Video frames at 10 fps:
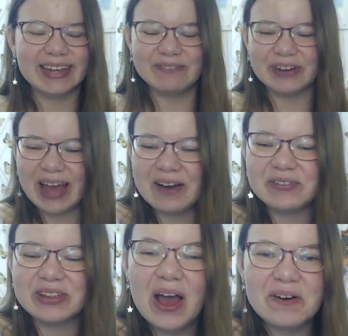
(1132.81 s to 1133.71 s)
What
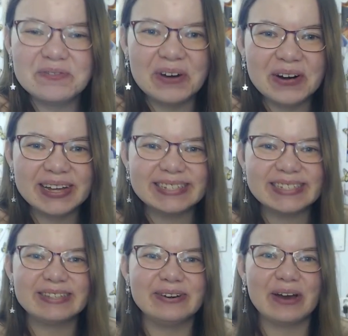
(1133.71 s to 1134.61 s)
happened?
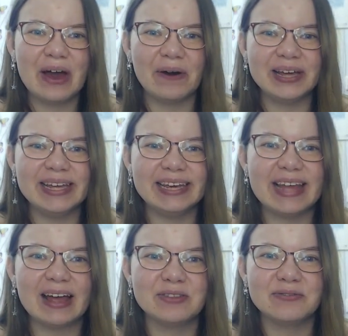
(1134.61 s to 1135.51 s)
Morgans took her in
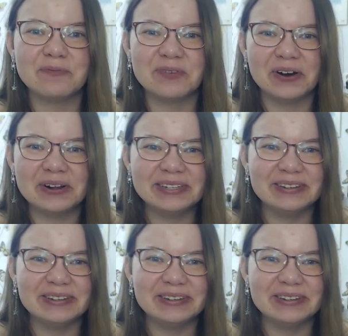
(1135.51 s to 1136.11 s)
and Vapol